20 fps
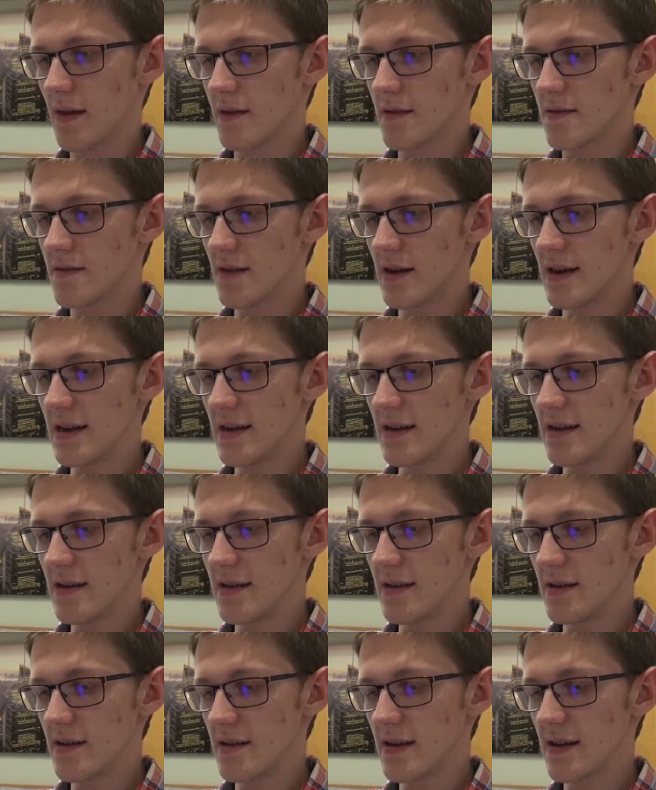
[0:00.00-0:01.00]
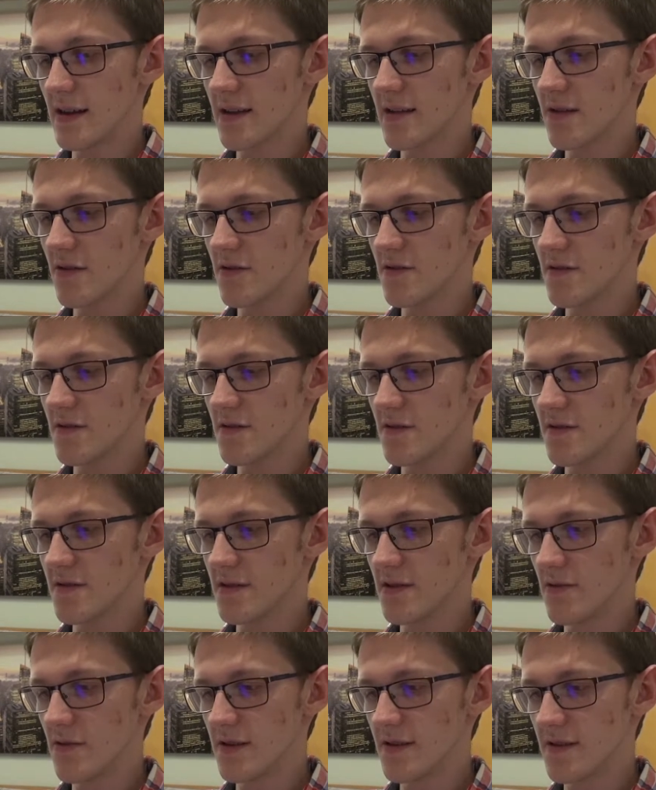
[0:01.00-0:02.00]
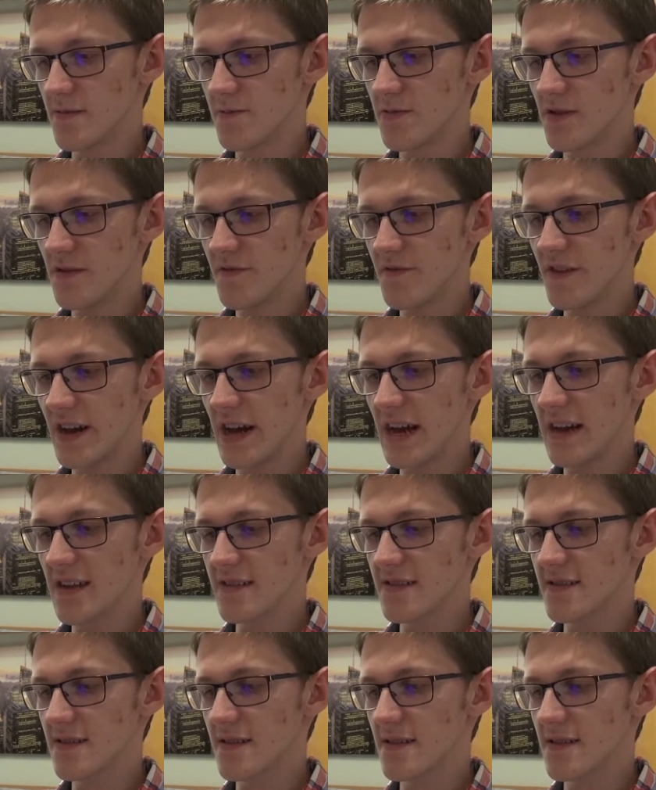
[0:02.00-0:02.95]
So I can also notice it's pretty fast.